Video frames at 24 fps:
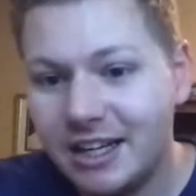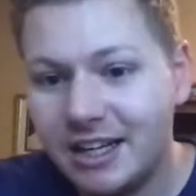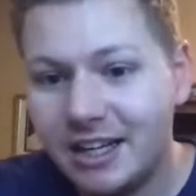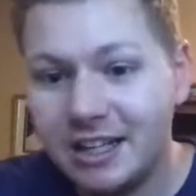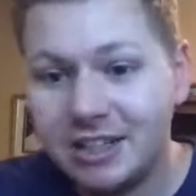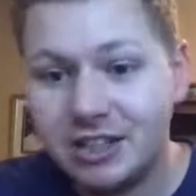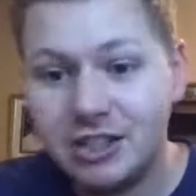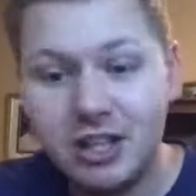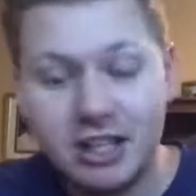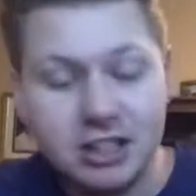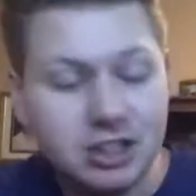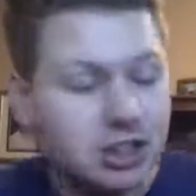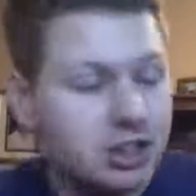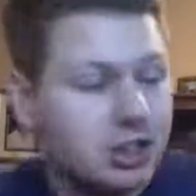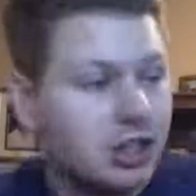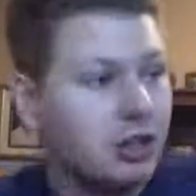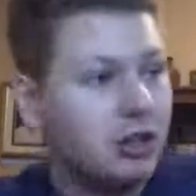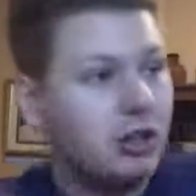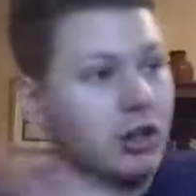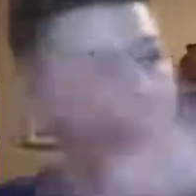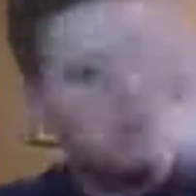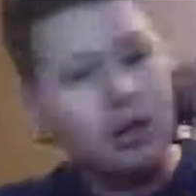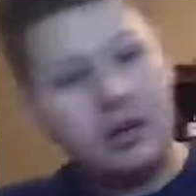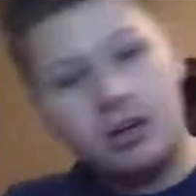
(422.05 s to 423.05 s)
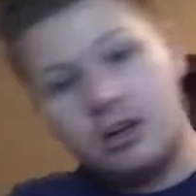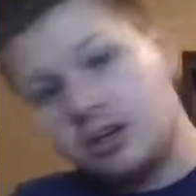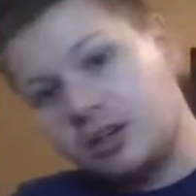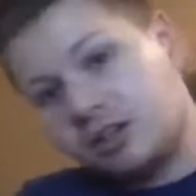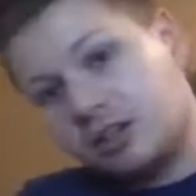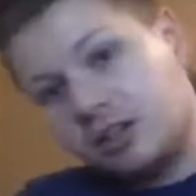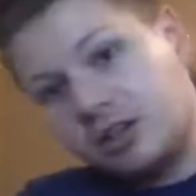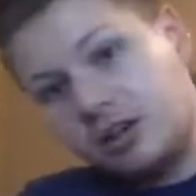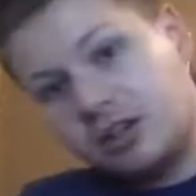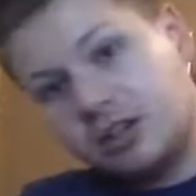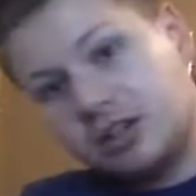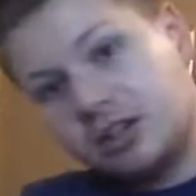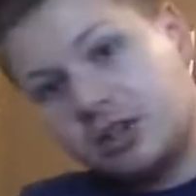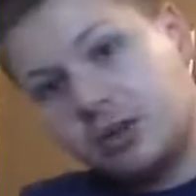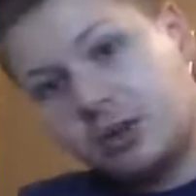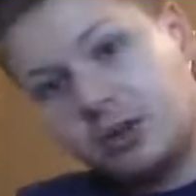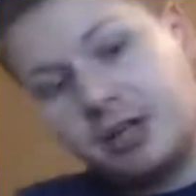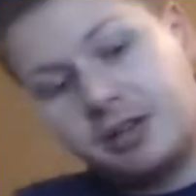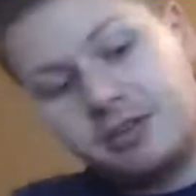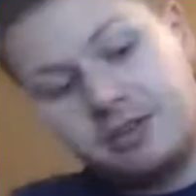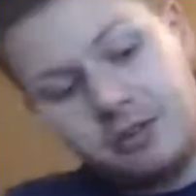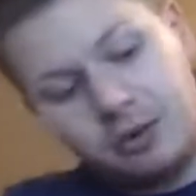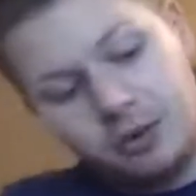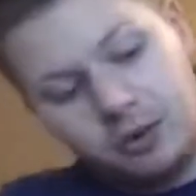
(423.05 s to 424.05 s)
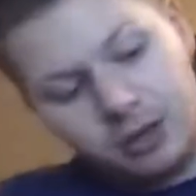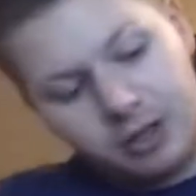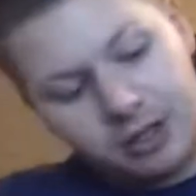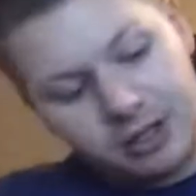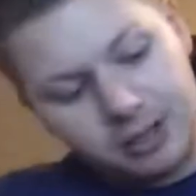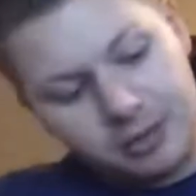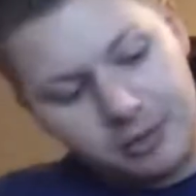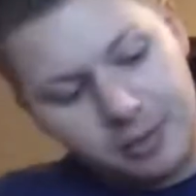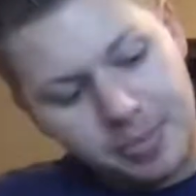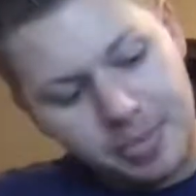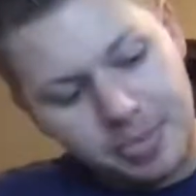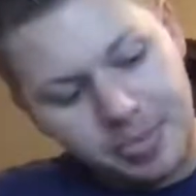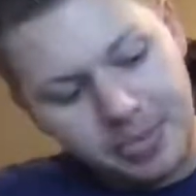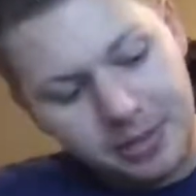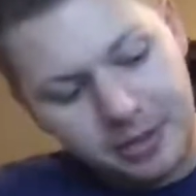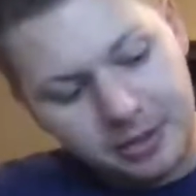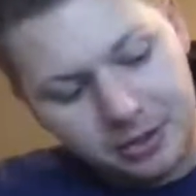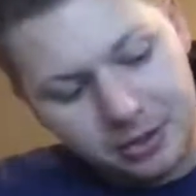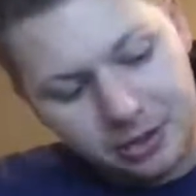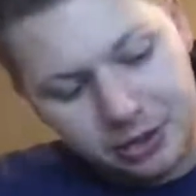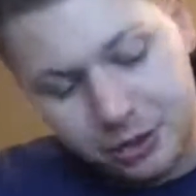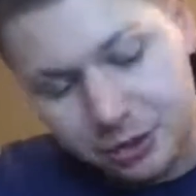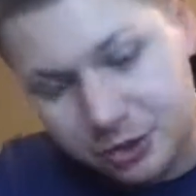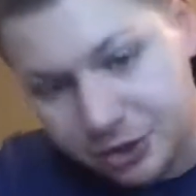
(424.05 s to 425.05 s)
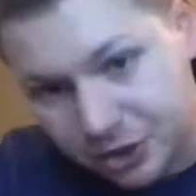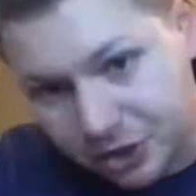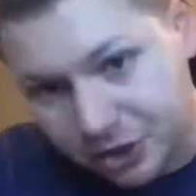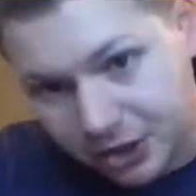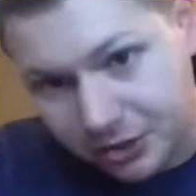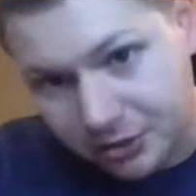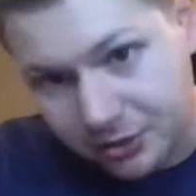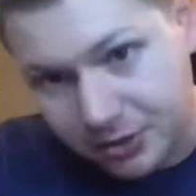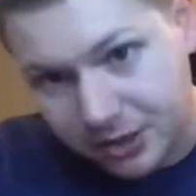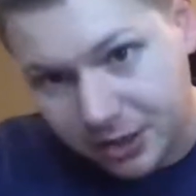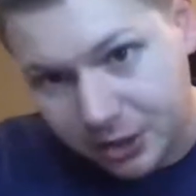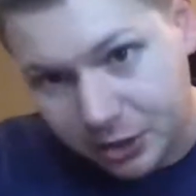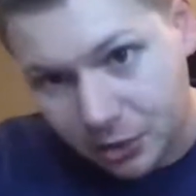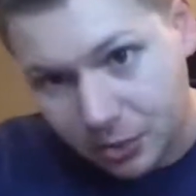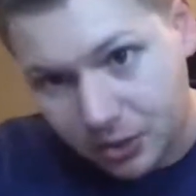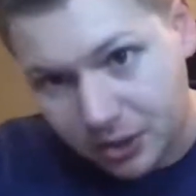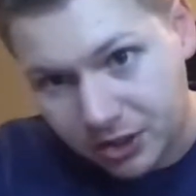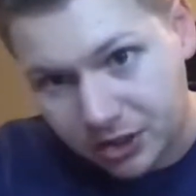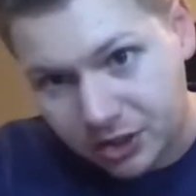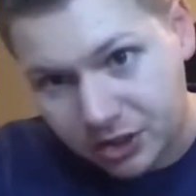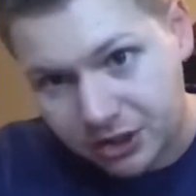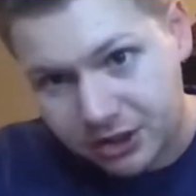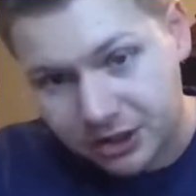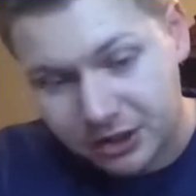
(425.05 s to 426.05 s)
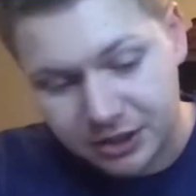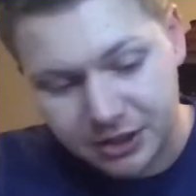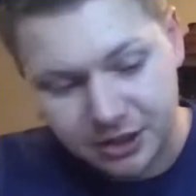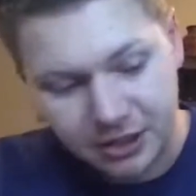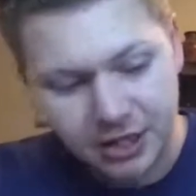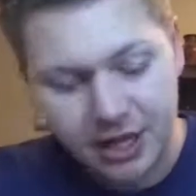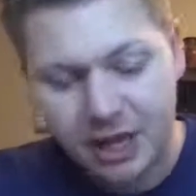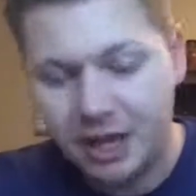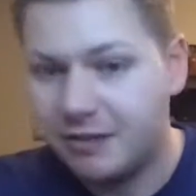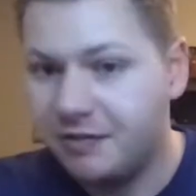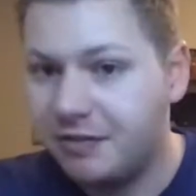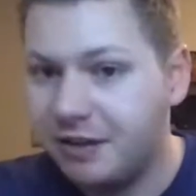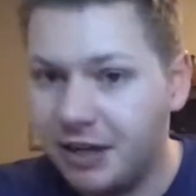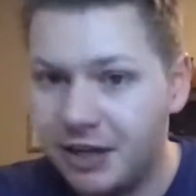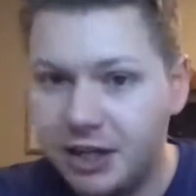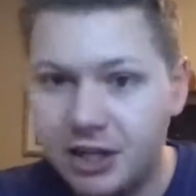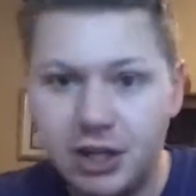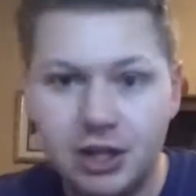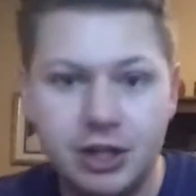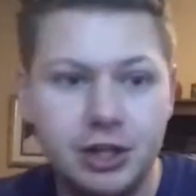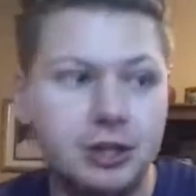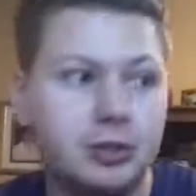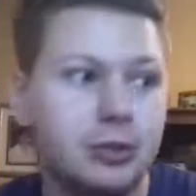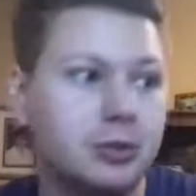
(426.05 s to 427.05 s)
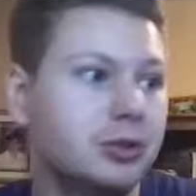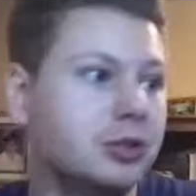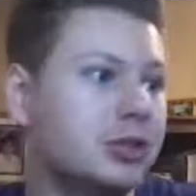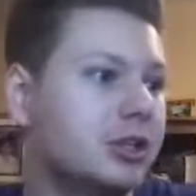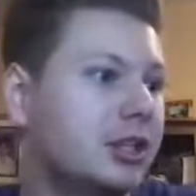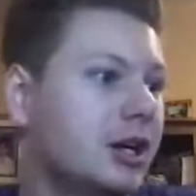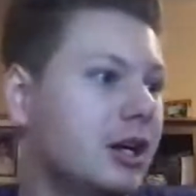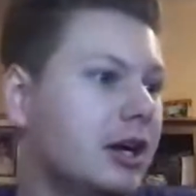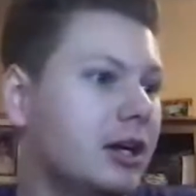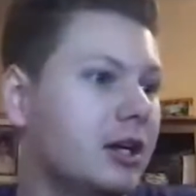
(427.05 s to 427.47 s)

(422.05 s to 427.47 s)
So that's just a long story for user-generated questions, FAQs,